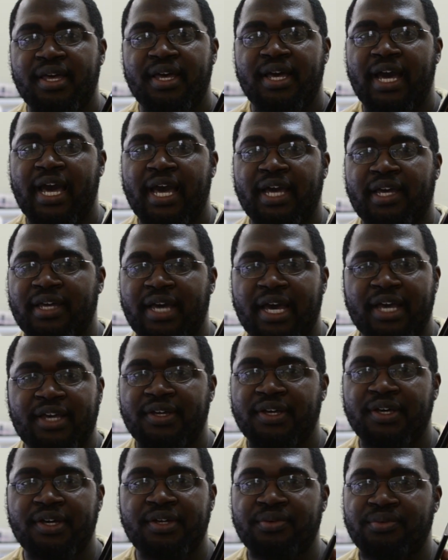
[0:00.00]
I
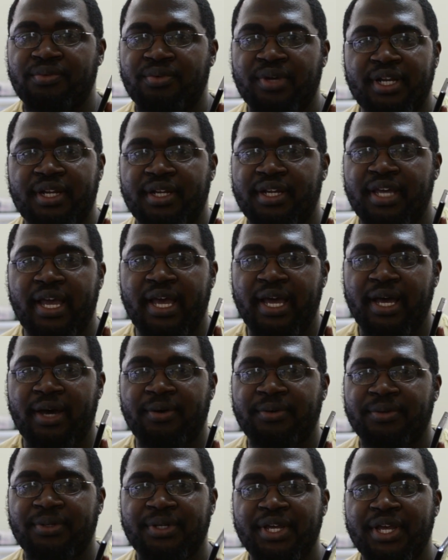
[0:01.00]
couldn't run it
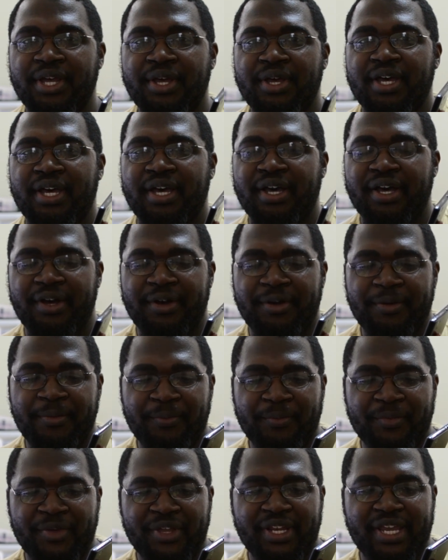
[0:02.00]
down
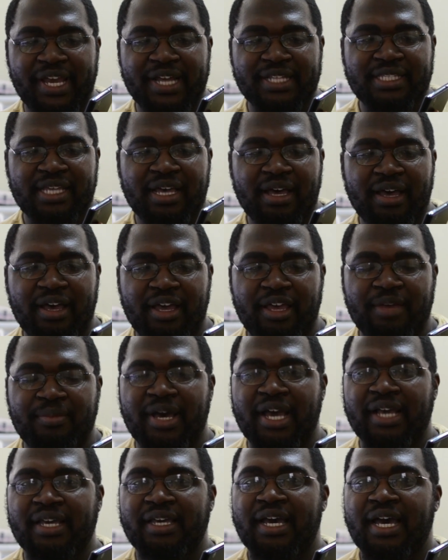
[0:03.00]
in that time.
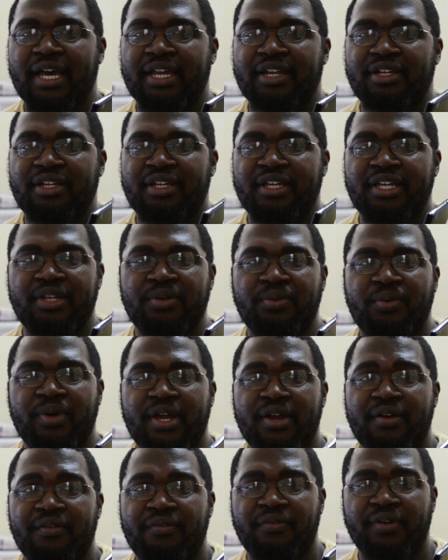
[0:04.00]
I got
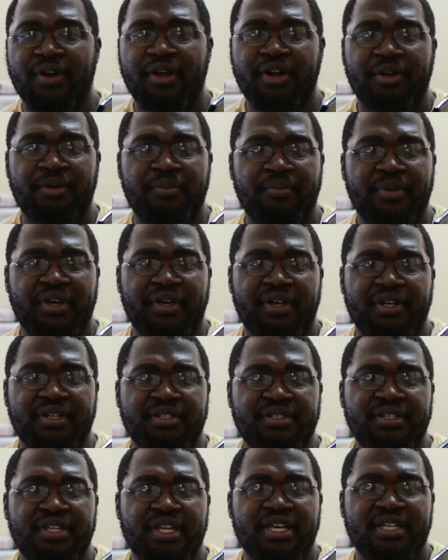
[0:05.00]
anywhere
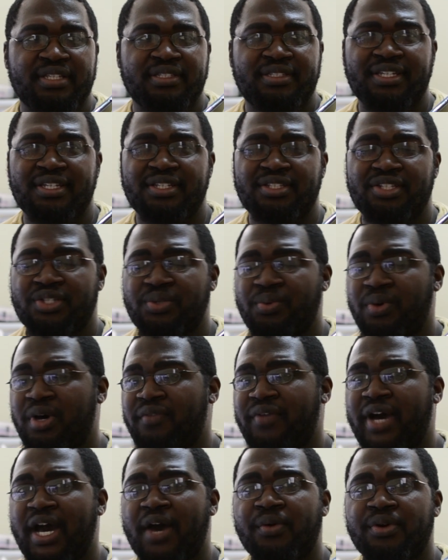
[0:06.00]
from 10 to 12
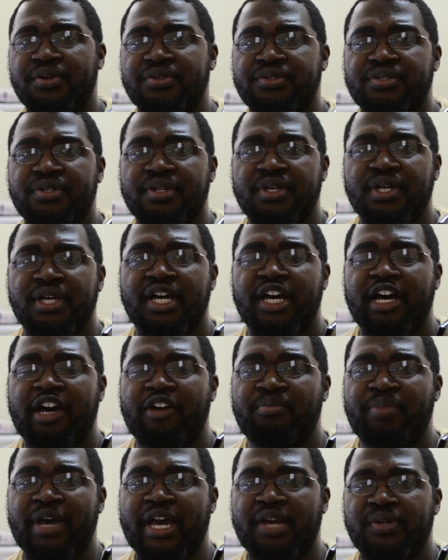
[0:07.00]
hours
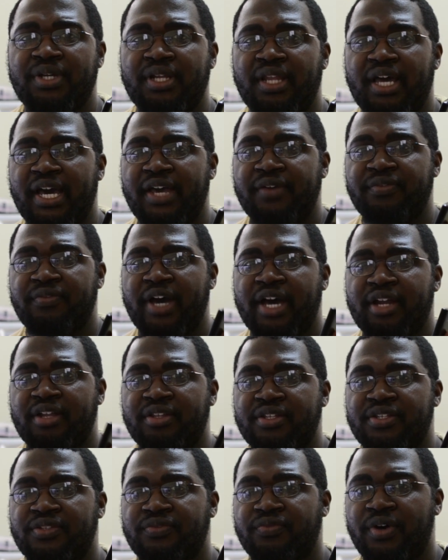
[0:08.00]
of battery life out of
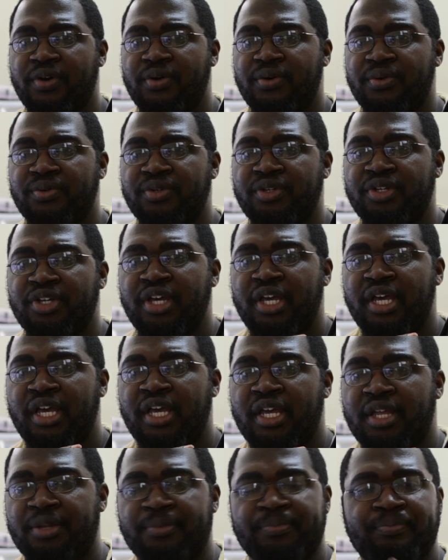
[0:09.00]
this phone
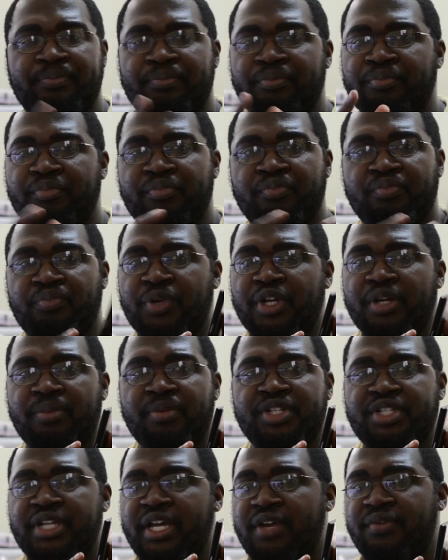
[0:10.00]
pretty
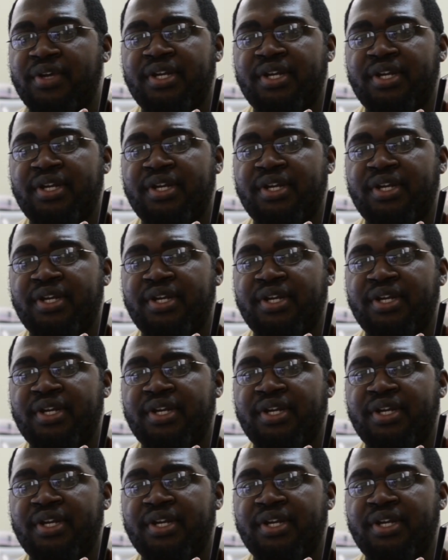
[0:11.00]
much every